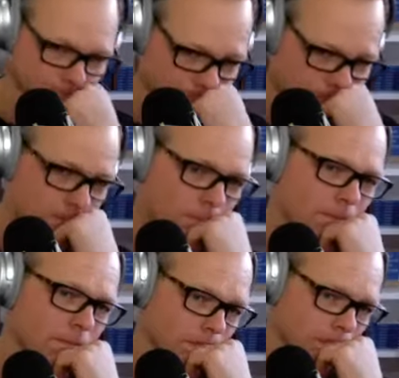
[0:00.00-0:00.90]
that into
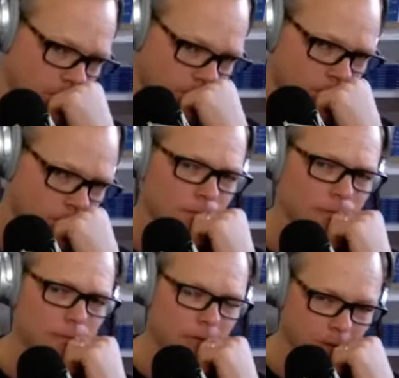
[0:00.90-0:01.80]
account as well.
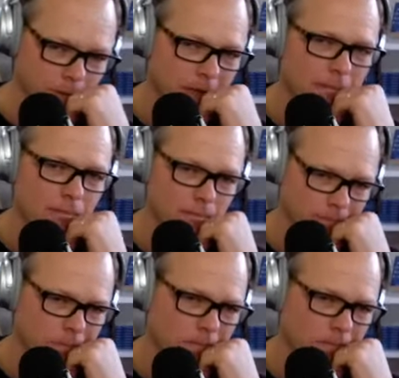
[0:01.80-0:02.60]
Um, okay. So